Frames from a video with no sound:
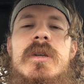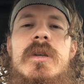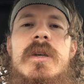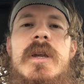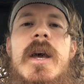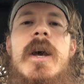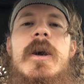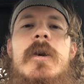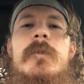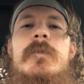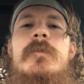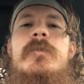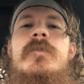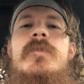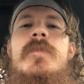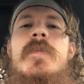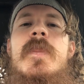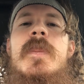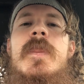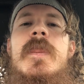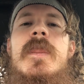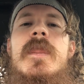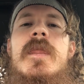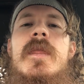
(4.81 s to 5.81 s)
Now,
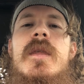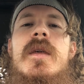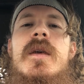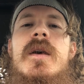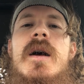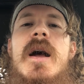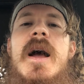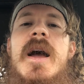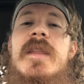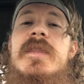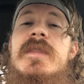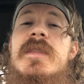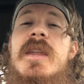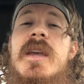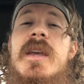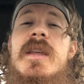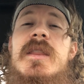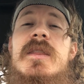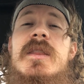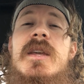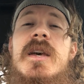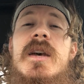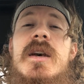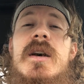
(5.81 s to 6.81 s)
I
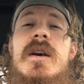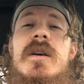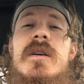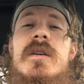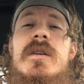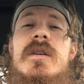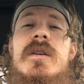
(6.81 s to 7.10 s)
think that